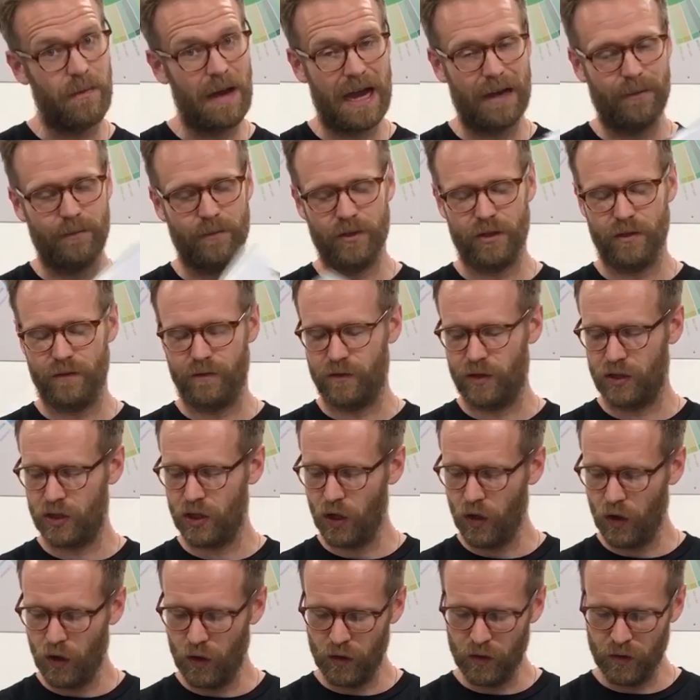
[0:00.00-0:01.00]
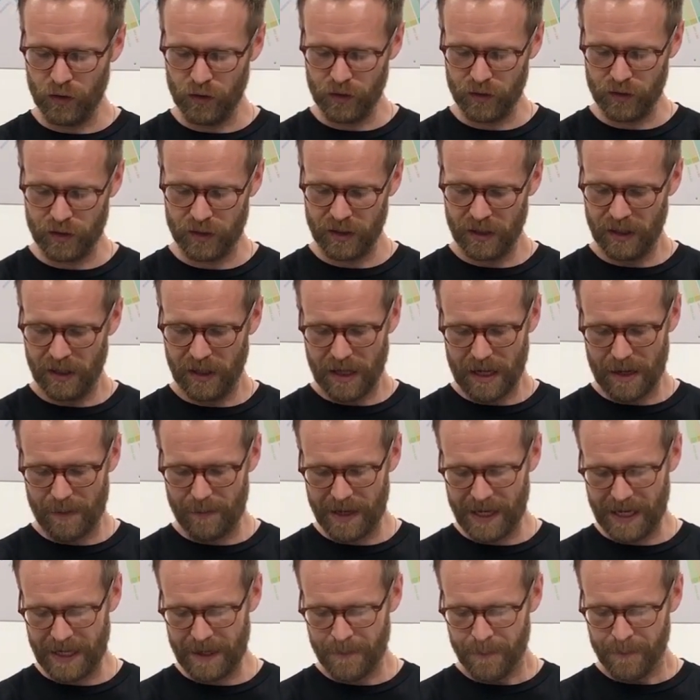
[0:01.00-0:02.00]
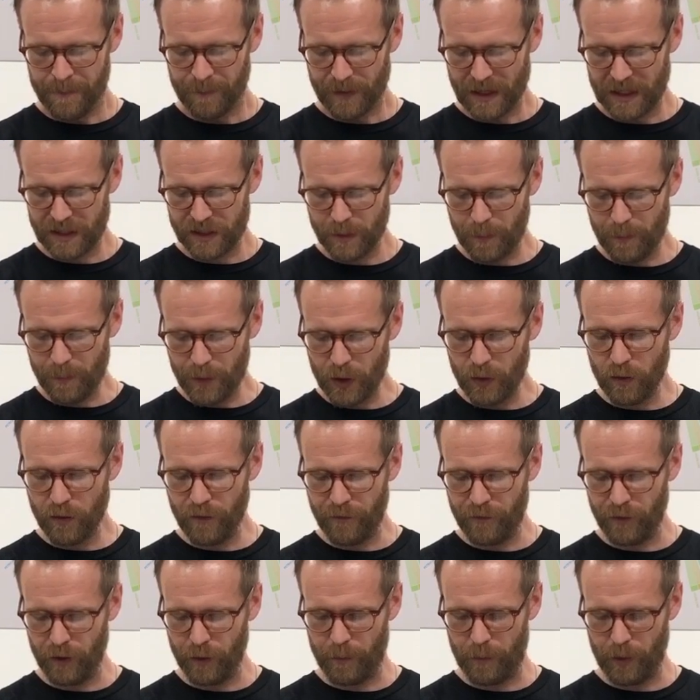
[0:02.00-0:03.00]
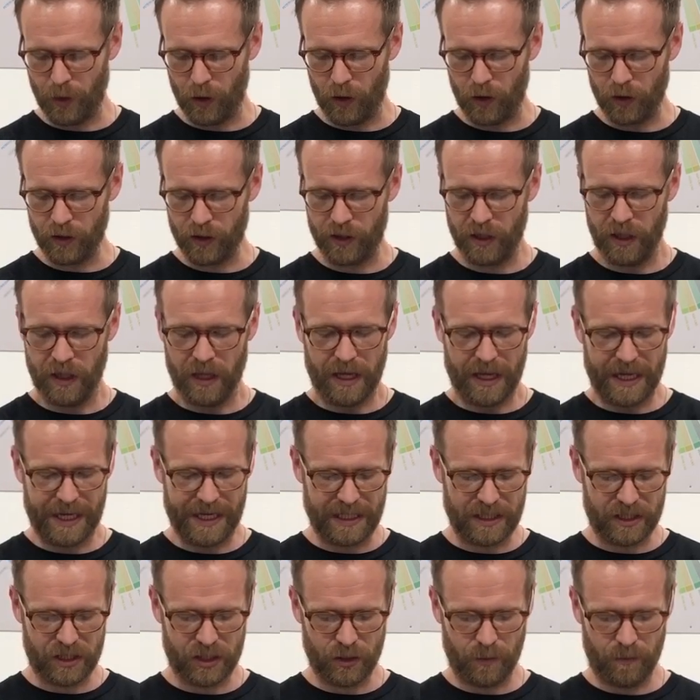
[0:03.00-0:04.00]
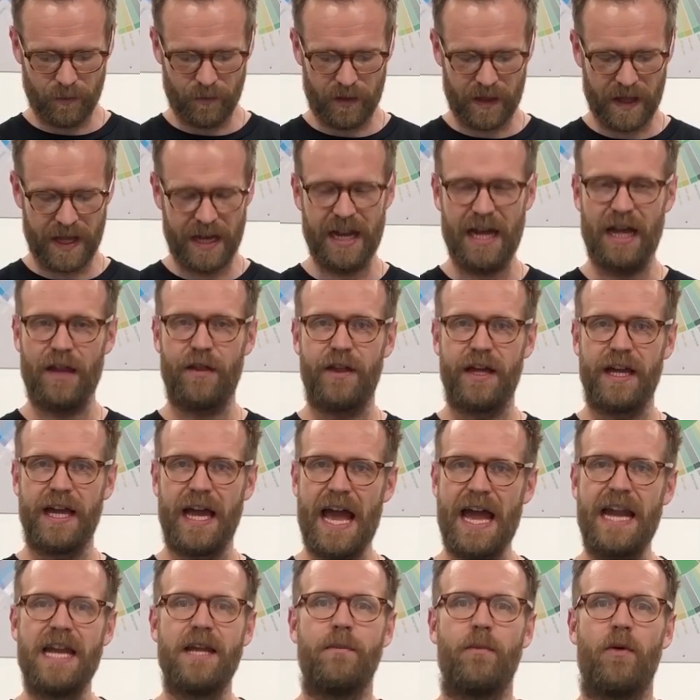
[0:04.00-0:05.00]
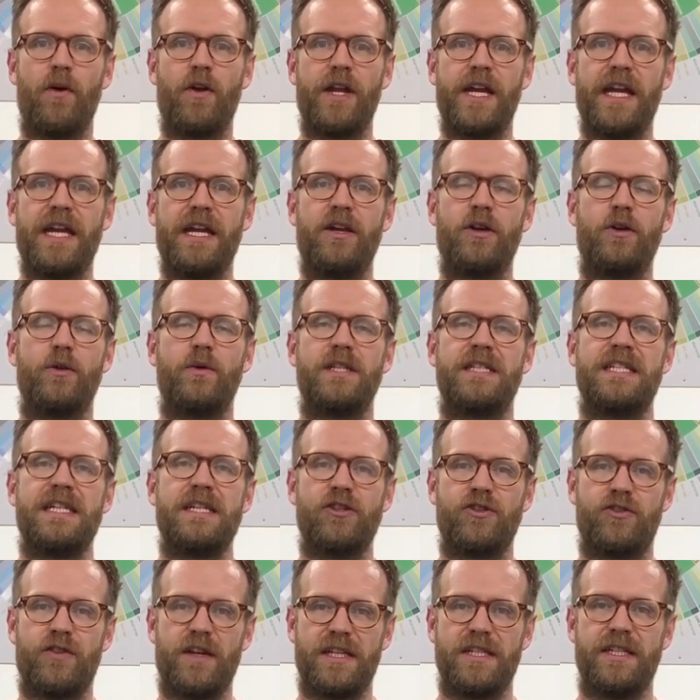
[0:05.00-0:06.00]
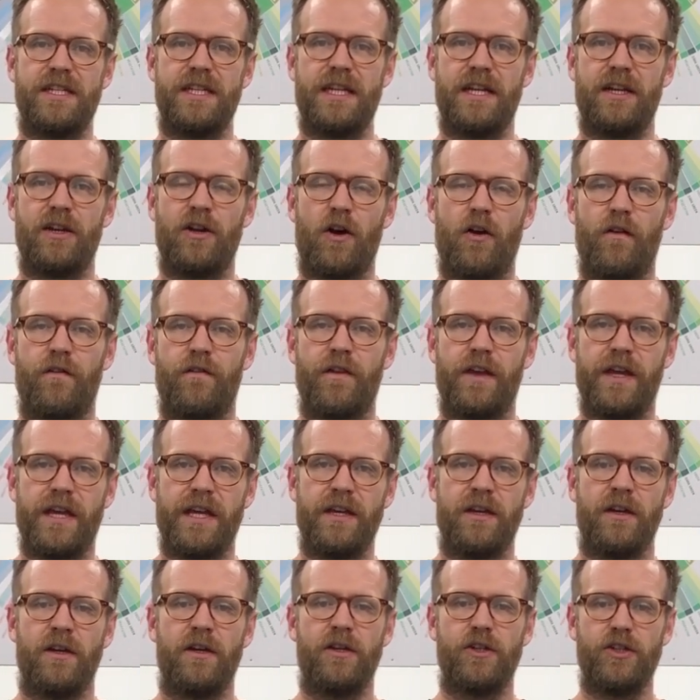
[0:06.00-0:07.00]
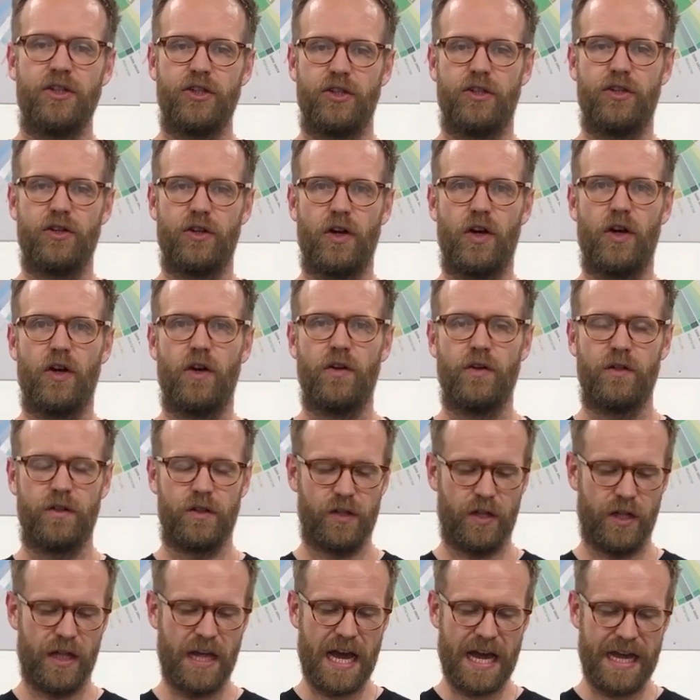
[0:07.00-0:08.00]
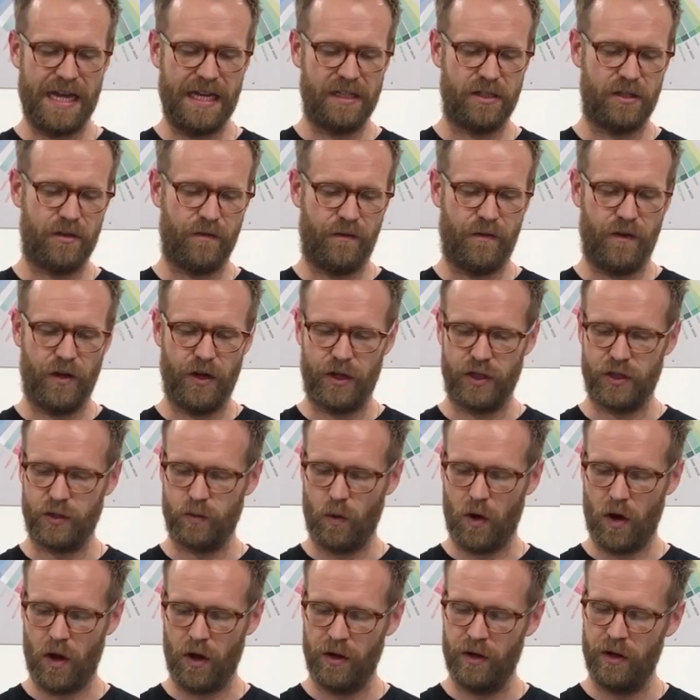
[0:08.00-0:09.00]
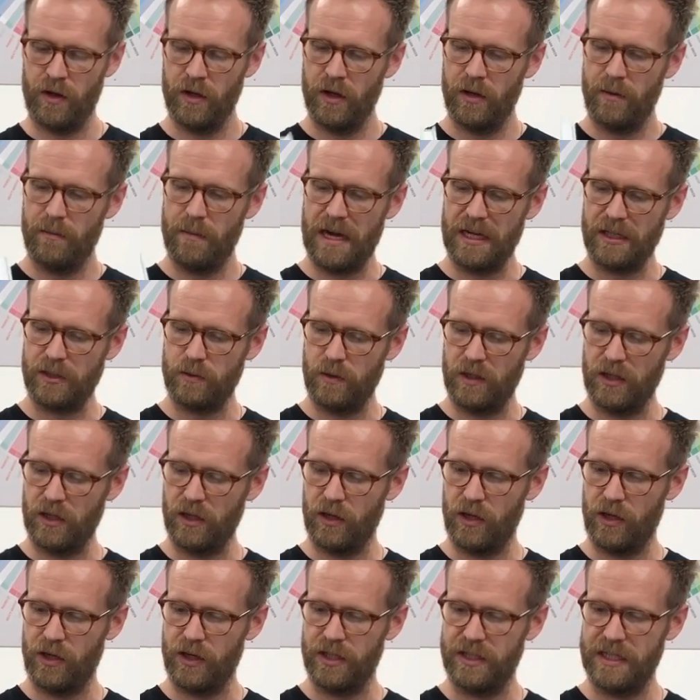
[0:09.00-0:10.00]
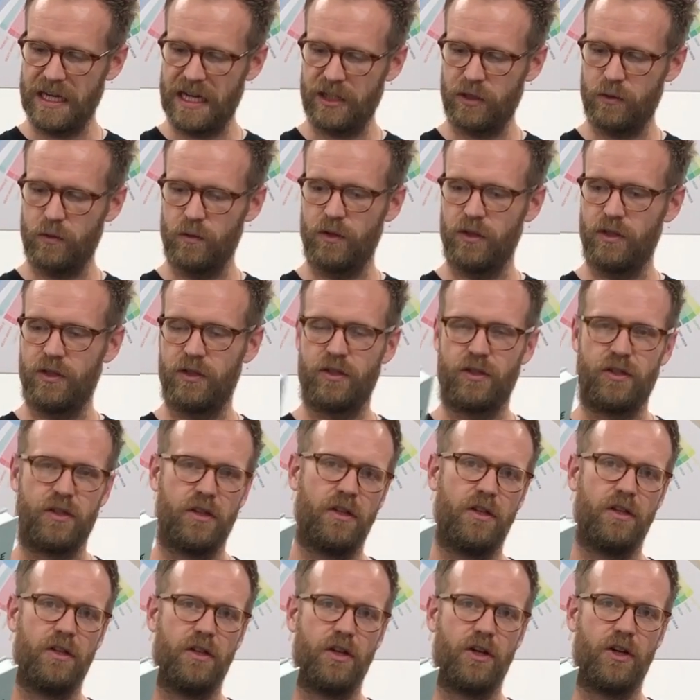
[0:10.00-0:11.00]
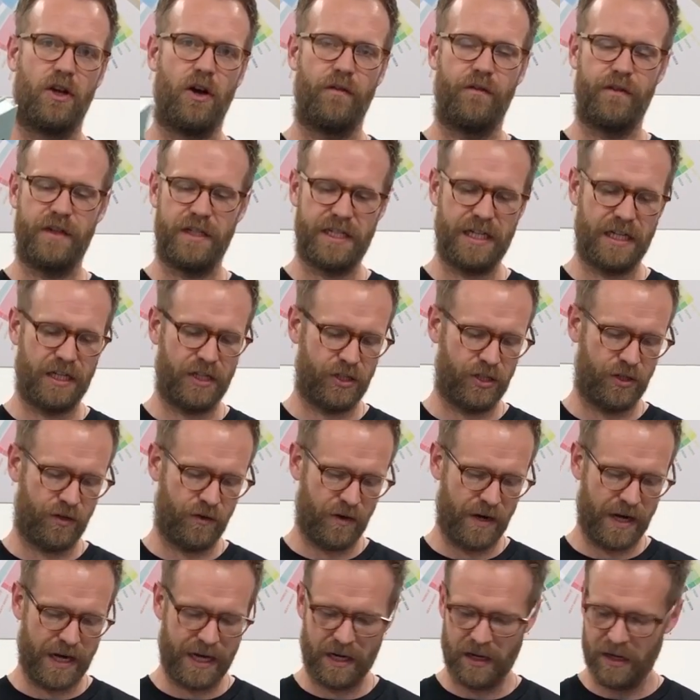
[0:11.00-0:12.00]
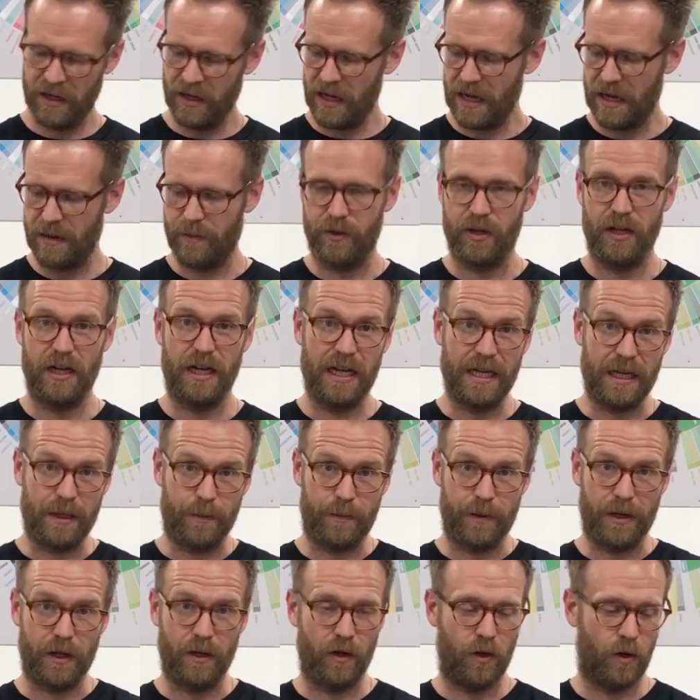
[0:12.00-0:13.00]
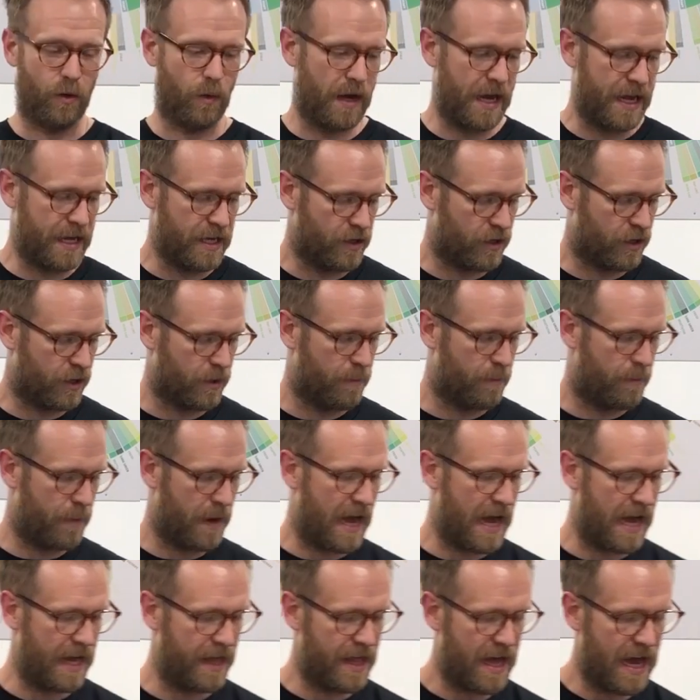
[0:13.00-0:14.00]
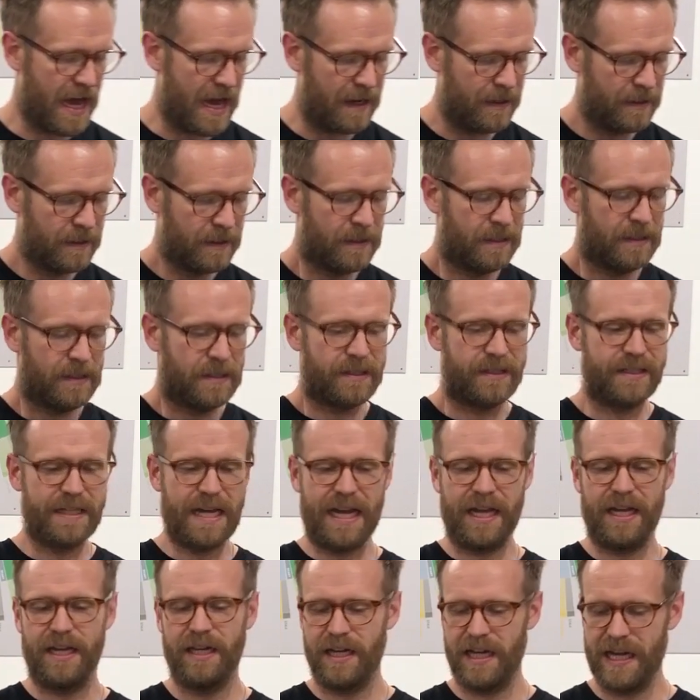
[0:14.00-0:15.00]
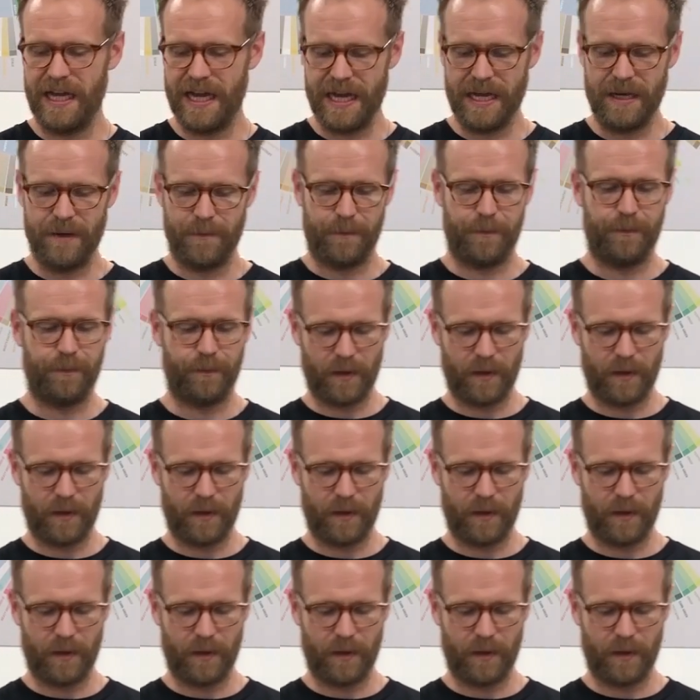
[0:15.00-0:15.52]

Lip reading: maps of tongues. I mean, it's a beautiful book, and it's something I think anybody who is interested in coffee should own. So that is the first one, Maxwell Colonna-Dashwood's The Coffee Dictionary. I'm going to link below where you can buy that. Secondly